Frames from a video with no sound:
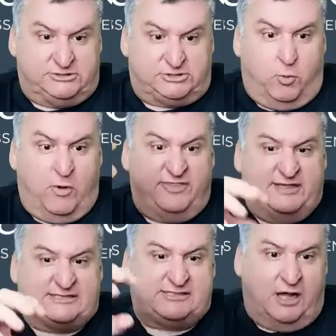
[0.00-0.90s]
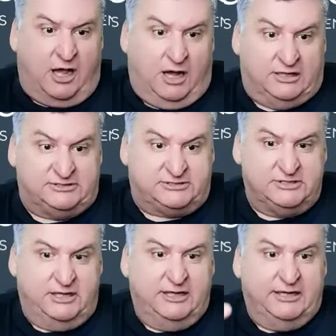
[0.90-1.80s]
And so what this does
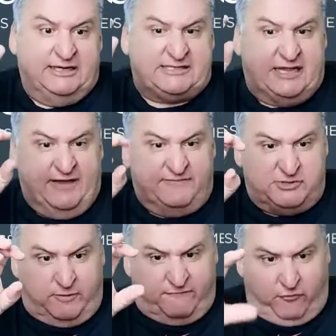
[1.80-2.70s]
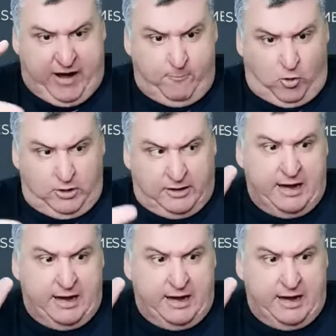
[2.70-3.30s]
is it gives you a framework,